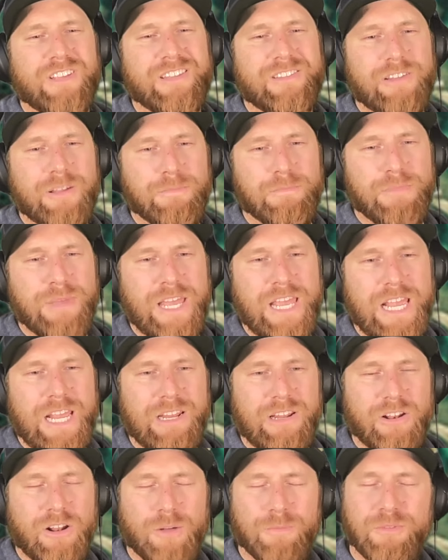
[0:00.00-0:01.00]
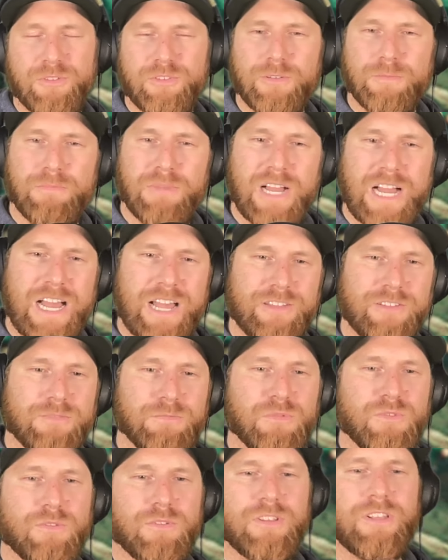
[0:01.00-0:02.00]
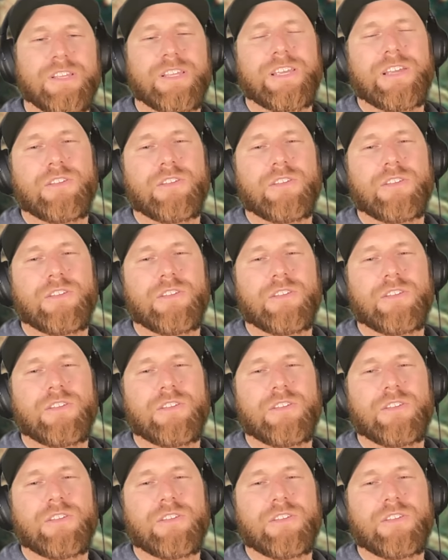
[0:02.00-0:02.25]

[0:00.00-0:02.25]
It's a pain and almost impossible.